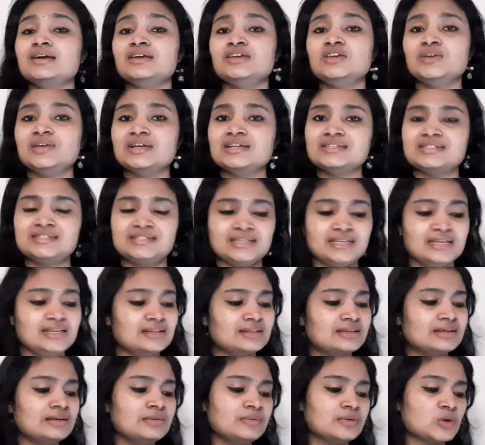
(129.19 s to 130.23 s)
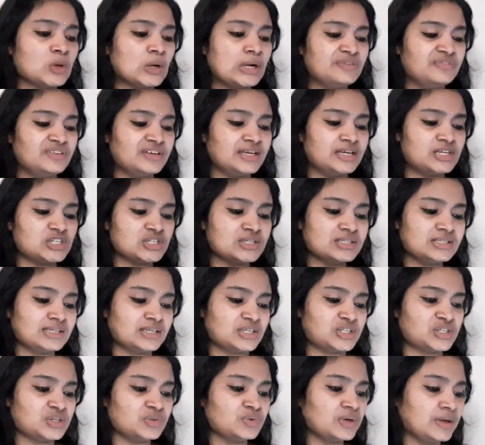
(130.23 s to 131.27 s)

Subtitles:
you can see in the qualification session.